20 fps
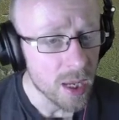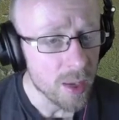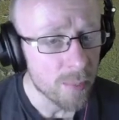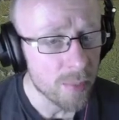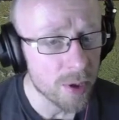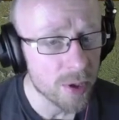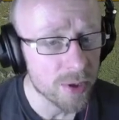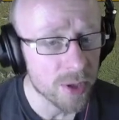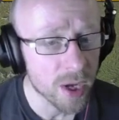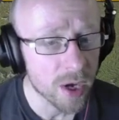
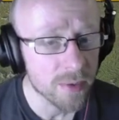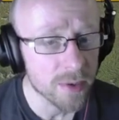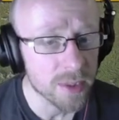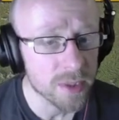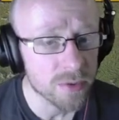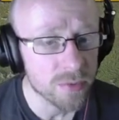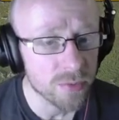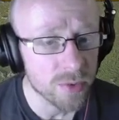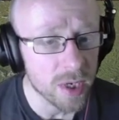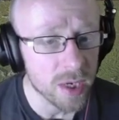per the
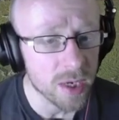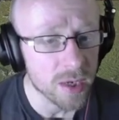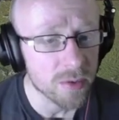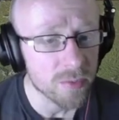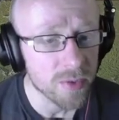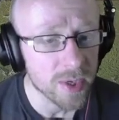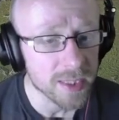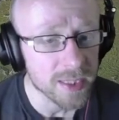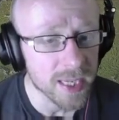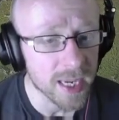orange
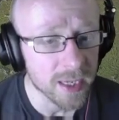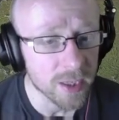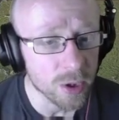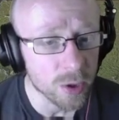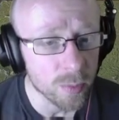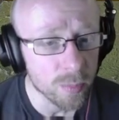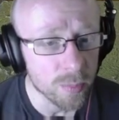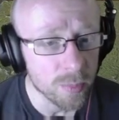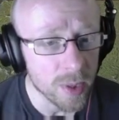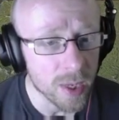rectangle